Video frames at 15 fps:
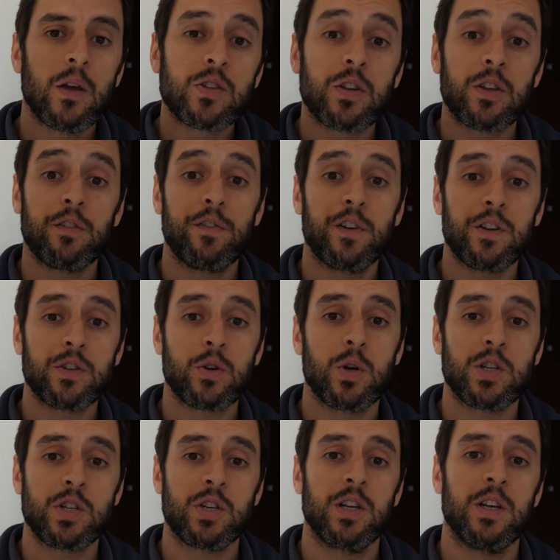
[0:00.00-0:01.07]
So the first
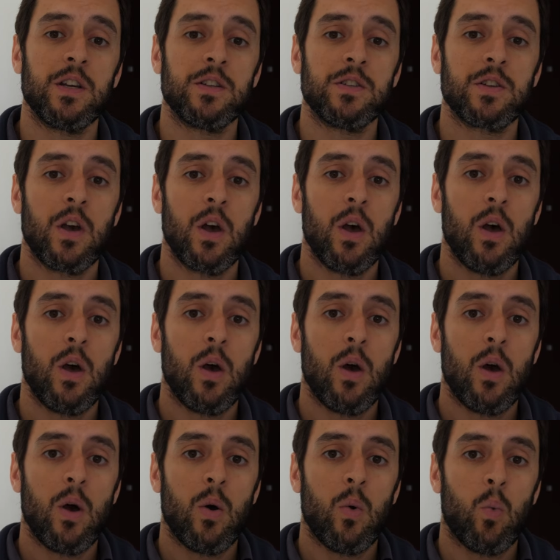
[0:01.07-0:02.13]
question is,
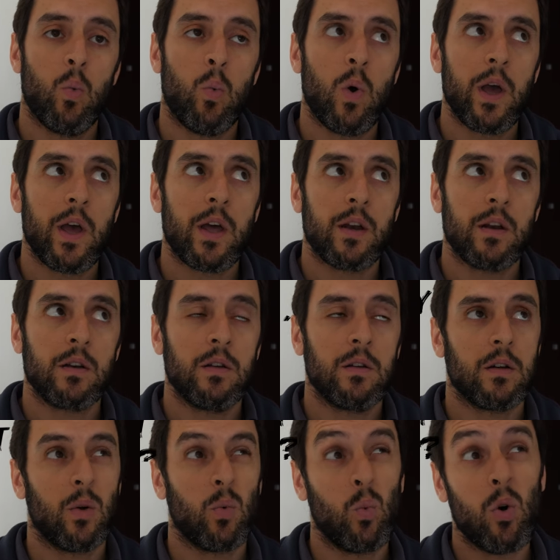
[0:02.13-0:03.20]
when
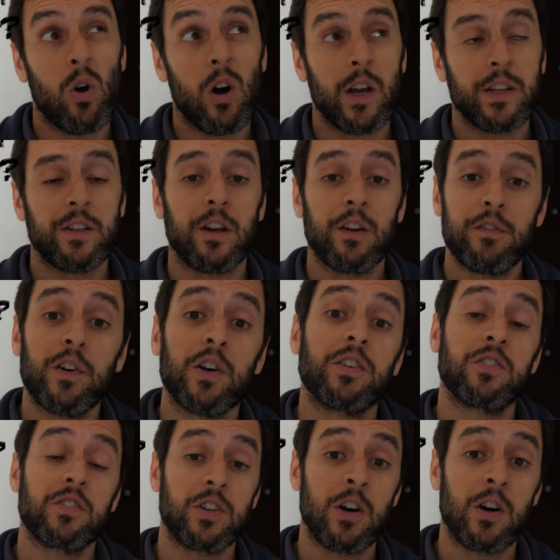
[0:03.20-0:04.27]
and why did I
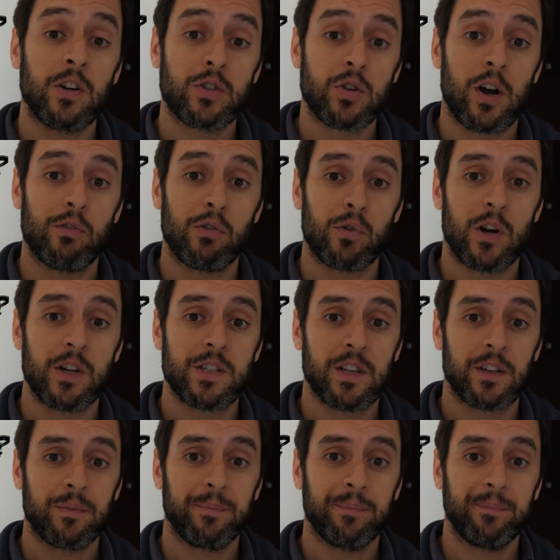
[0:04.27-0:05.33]
first start travel
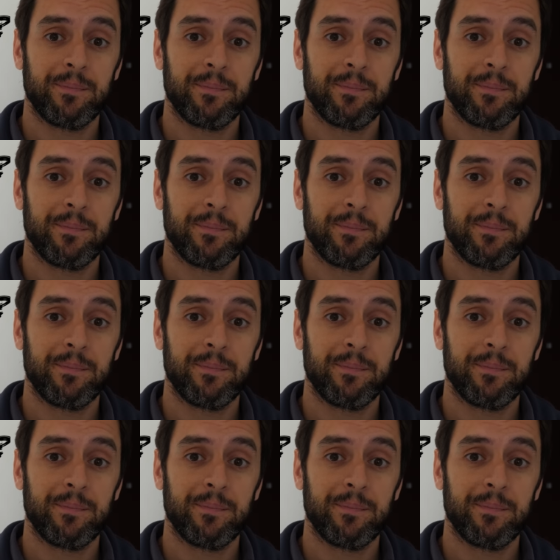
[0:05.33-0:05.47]
writing?